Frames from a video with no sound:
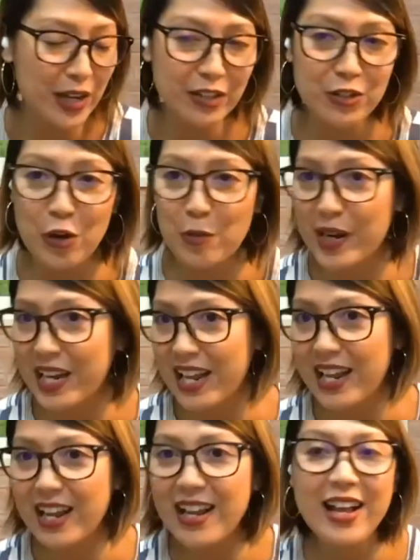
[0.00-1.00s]

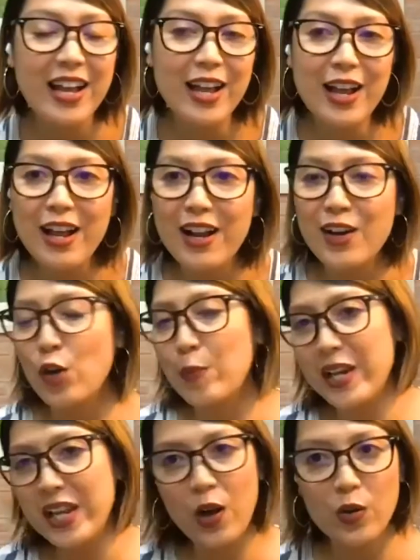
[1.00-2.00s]

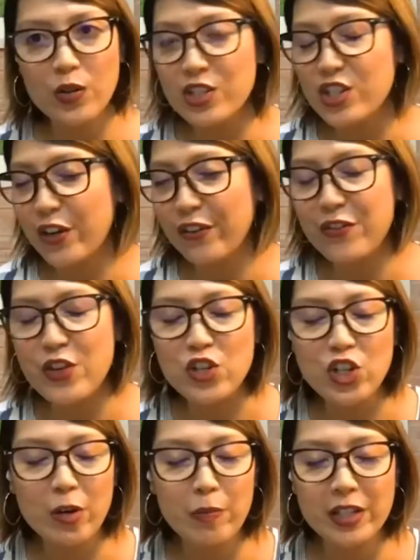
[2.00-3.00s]
Nobody holds your
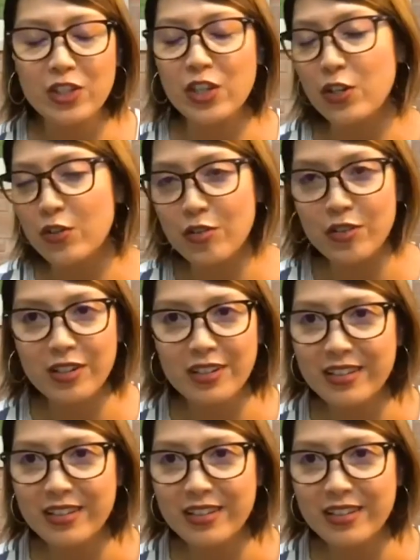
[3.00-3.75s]
future but you,